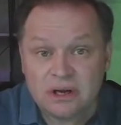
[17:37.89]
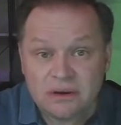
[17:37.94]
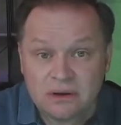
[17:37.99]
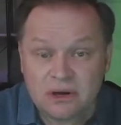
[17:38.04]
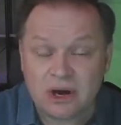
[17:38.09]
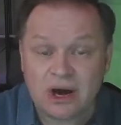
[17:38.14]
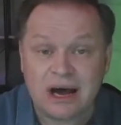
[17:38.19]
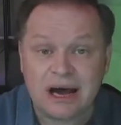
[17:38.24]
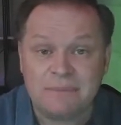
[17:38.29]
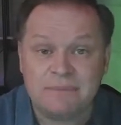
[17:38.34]

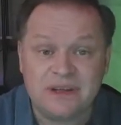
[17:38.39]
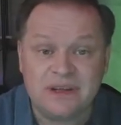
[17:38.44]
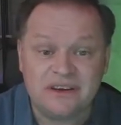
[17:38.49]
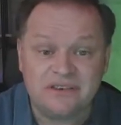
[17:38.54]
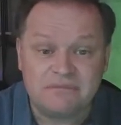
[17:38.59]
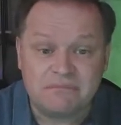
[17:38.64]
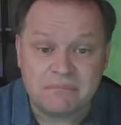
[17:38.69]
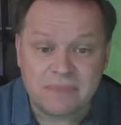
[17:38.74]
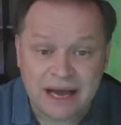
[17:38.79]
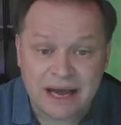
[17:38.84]
copy of
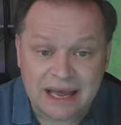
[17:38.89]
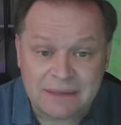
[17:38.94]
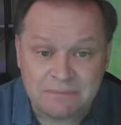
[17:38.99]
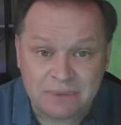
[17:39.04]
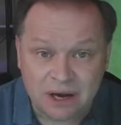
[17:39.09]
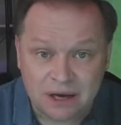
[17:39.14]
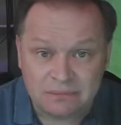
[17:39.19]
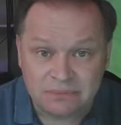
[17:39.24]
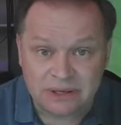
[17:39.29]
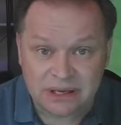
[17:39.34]
my
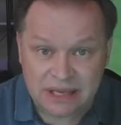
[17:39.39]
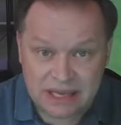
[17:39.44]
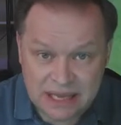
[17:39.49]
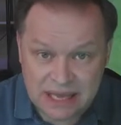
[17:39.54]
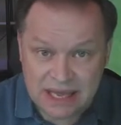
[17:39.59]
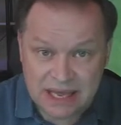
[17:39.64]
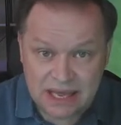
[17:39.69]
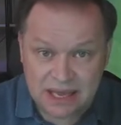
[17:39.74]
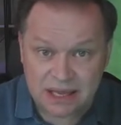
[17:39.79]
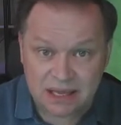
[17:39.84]
public
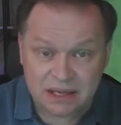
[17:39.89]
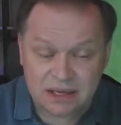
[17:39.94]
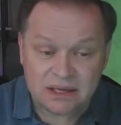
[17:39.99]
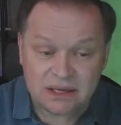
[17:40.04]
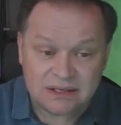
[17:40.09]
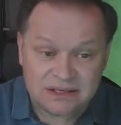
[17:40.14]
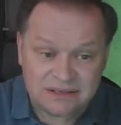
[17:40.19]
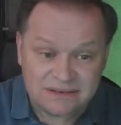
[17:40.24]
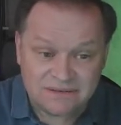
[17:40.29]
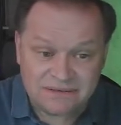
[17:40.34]
key
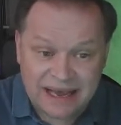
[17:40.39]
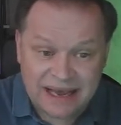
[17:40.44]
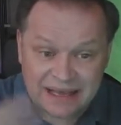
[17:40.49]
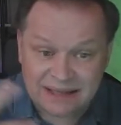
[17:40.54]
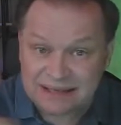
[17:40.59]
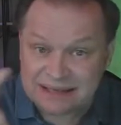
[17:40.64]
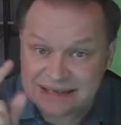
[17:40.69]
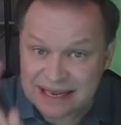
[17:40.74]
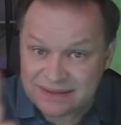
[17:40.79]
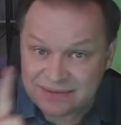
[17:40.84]
to
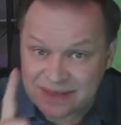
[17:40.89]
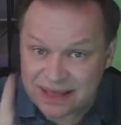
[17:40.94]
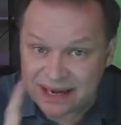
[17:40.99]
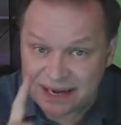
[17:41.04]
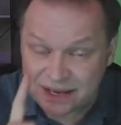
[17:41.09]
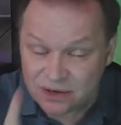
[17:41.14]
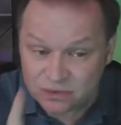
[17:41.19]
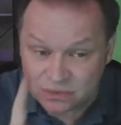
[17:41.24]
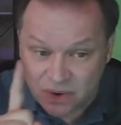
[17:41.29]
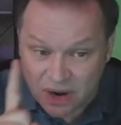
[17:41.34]
validate that
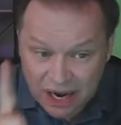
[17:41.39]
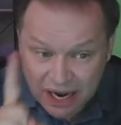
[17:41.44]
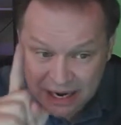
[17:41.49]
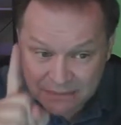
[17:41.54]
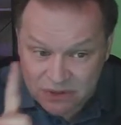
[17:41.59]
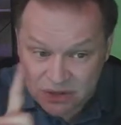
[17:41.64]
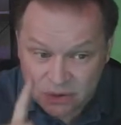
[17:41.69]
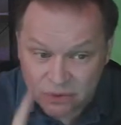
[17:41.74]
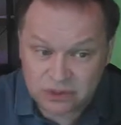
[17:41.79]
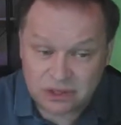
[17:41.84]
I'm
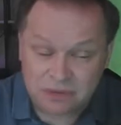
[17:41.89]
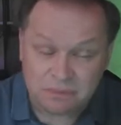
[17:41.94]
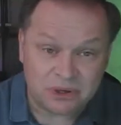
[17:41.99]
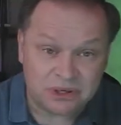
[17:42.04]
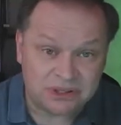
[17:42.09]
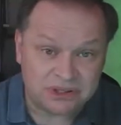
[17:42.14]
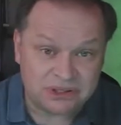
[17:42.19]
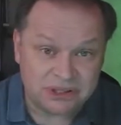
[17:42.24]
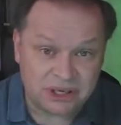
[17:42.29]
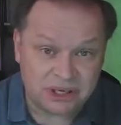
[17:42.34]
the only
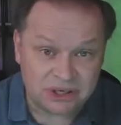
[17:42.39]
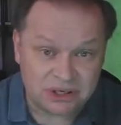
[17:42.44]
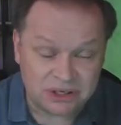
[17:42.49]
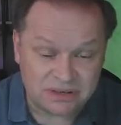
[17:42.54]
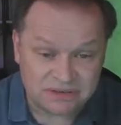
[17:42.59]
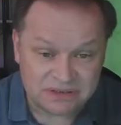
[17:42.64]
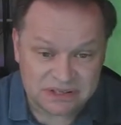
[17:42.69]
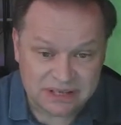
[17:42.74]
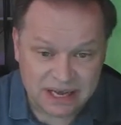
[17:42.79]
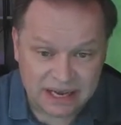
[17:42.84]
person that could
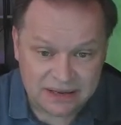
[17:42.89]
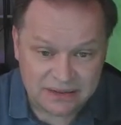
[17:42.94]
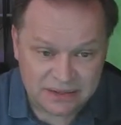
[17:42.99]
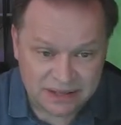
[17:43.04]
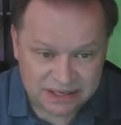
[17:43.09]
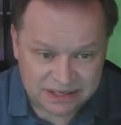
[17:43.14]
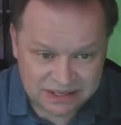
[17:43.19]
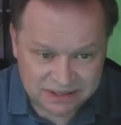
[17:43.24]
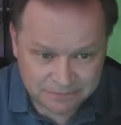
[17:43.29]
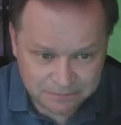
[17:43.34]
have signed this.